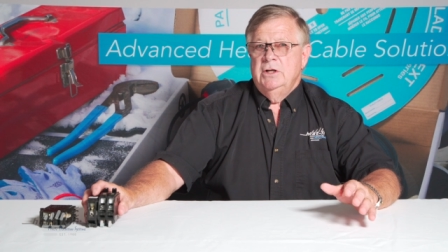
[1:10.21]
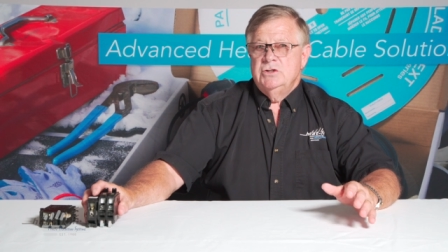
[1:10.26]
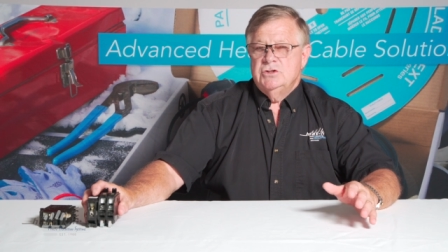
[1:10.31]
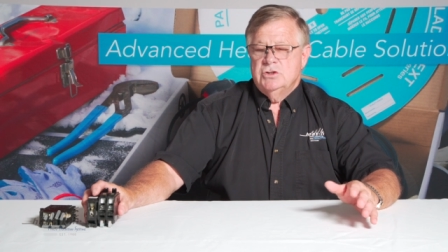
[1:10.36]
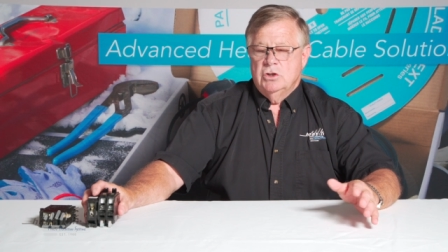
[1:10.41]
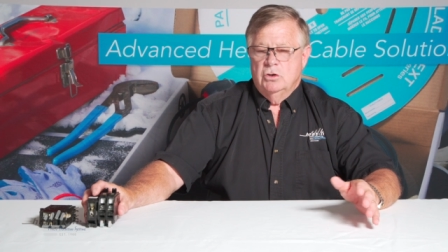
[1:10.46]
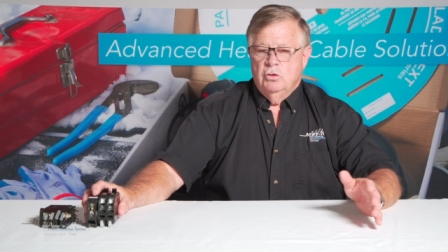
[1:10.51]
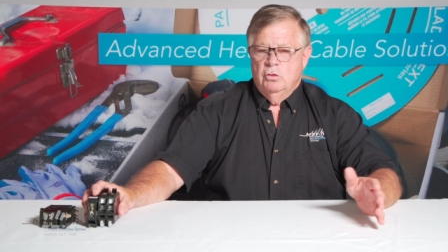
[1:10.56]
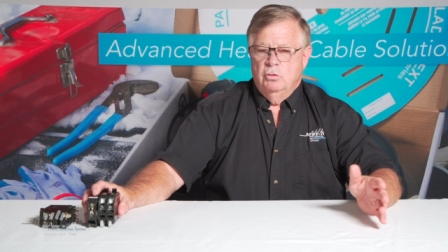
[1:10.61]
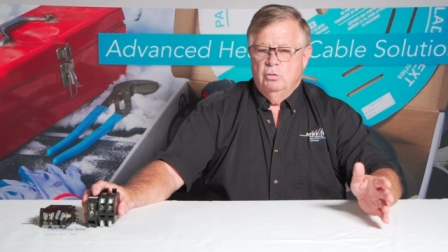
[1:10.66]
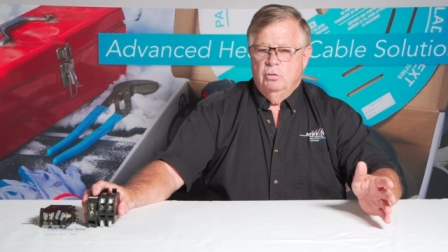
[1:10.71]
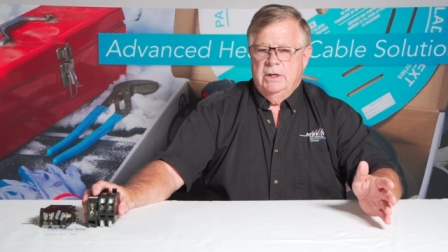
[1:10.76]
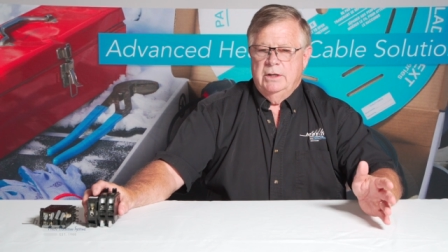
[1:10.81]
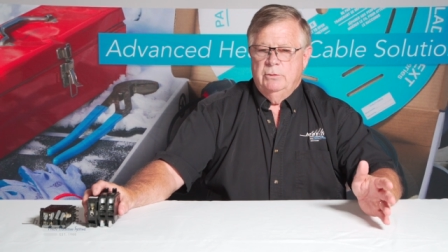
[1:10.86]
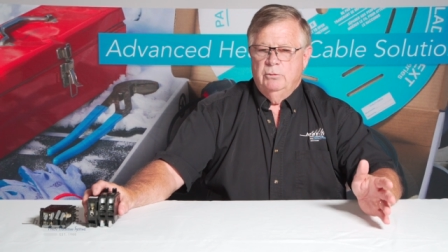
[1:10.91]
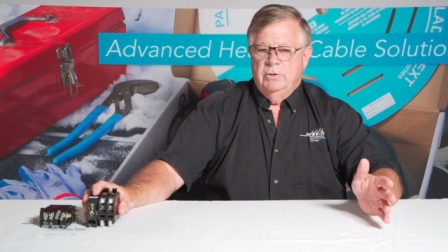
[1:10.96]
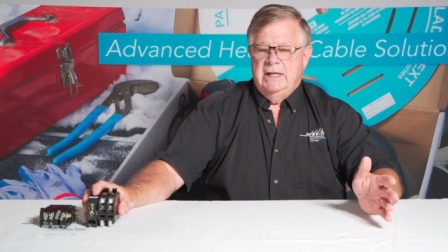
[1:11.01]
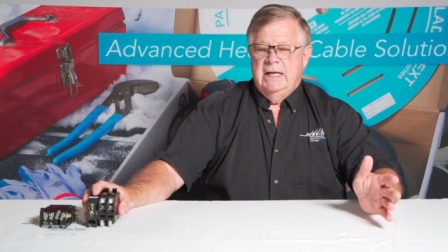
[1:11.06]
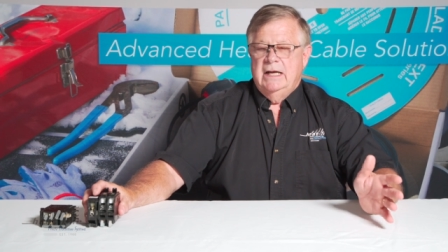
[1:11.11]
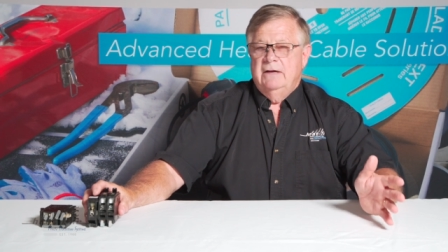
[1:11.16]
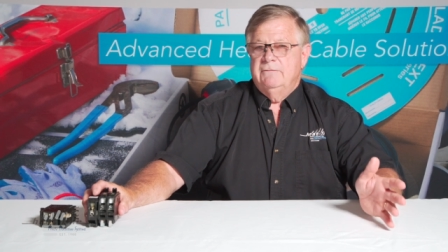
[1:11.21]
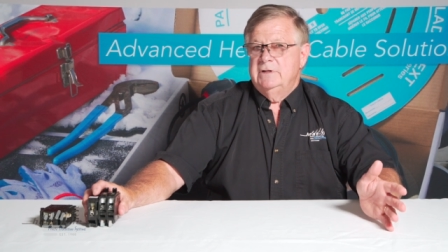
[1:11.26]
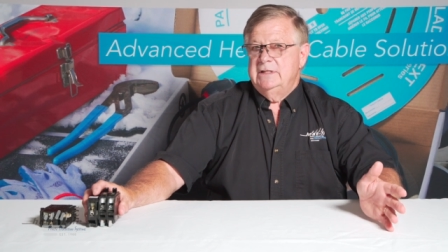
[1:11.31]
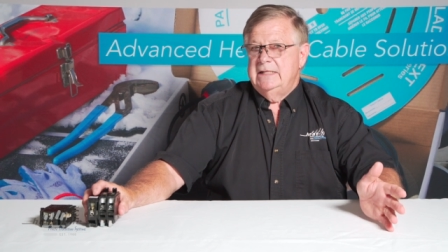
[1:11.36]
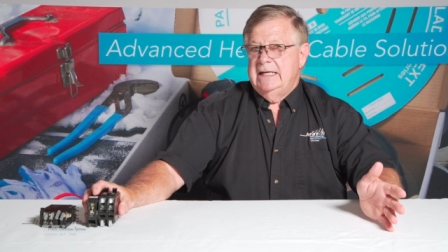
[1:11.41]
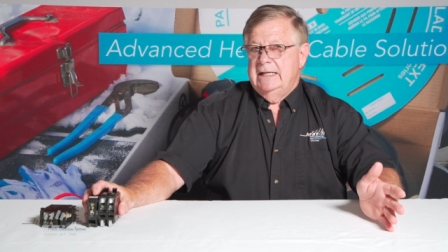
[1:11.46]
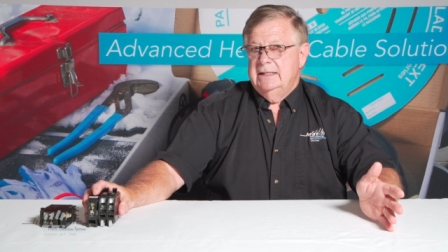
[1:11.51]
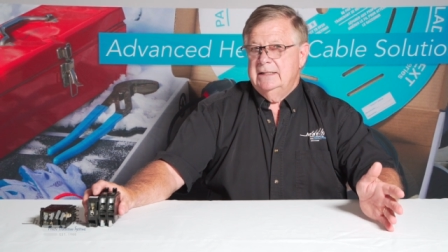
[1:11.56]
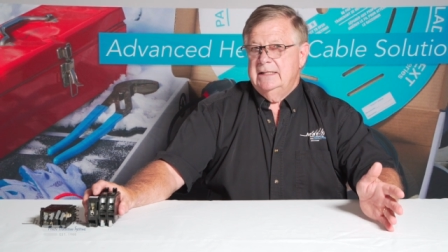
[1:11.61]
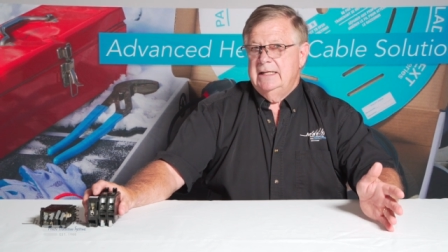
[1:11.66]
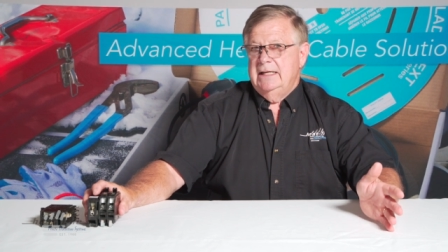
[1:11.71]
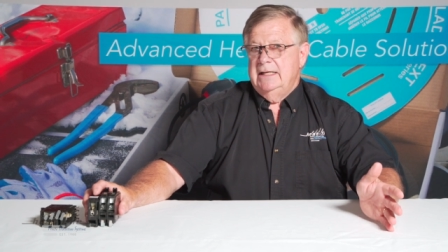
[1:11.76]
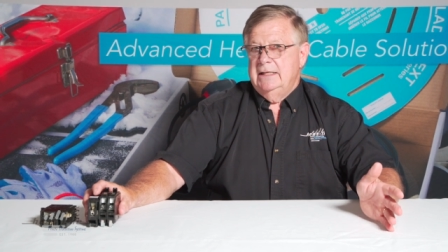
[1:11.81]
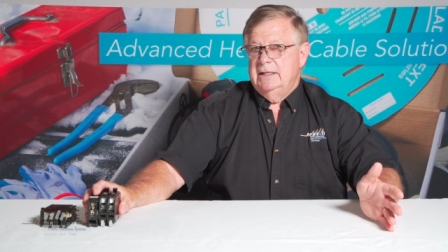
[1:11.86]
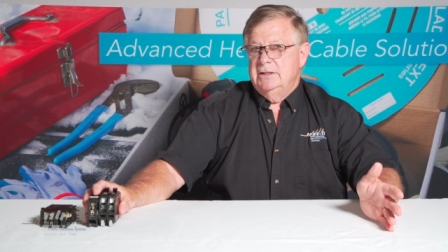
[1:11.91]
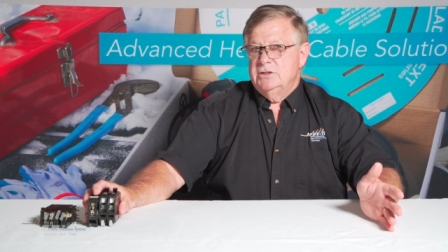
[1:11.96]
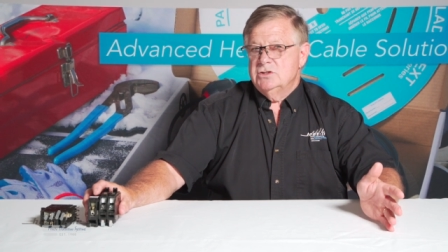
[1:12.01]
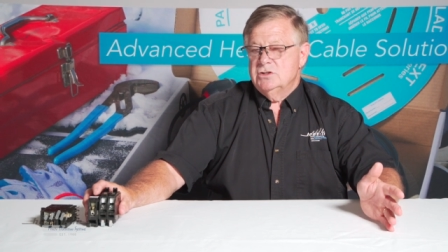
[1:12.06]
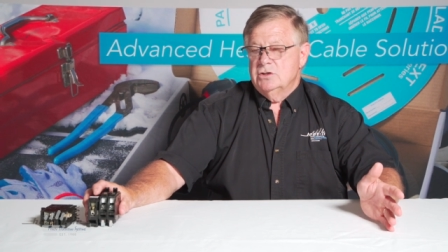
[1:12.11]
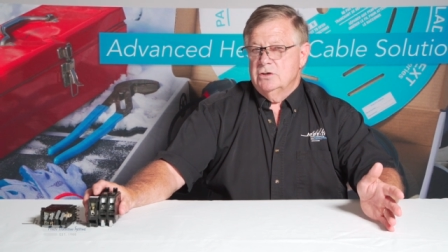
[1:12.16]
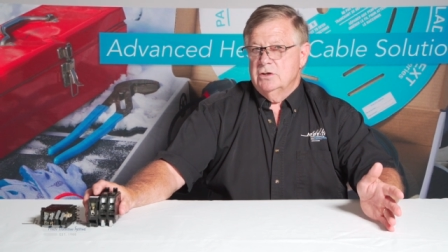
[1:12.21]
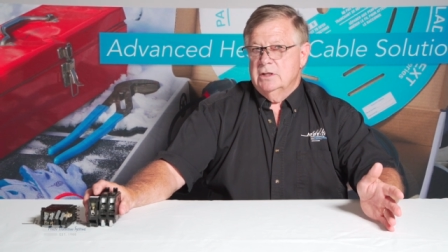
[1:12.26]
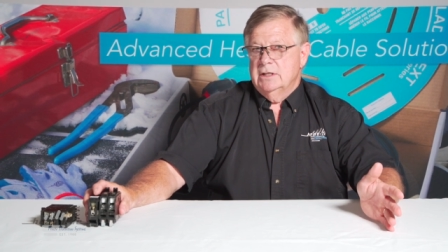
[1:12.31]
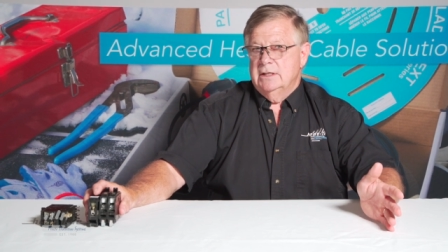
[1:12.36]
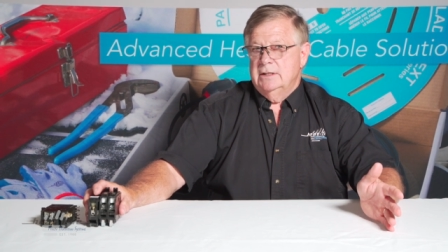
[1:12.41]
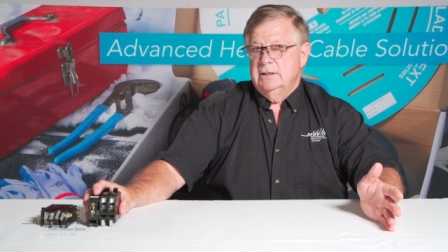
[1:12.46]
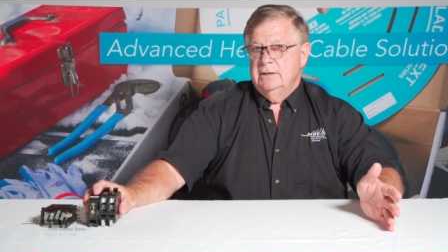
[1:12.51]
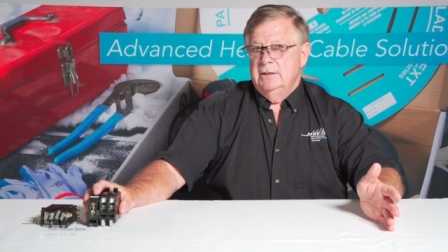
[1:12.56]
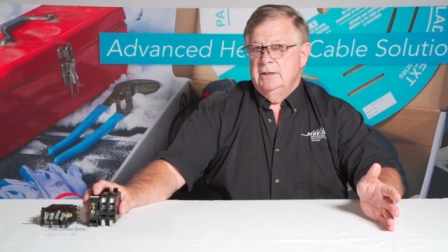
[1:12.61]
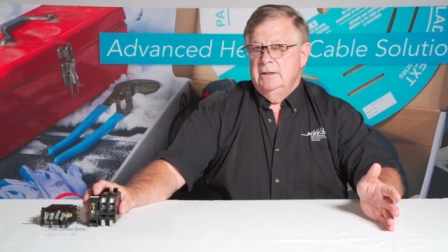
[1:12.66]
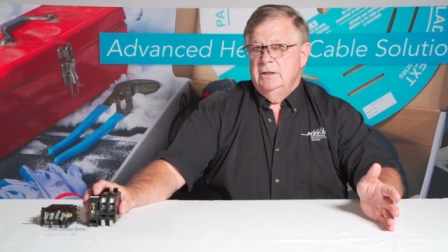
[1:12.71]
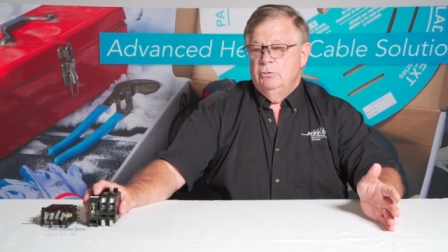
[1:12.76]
So when we have a dedicated circuit,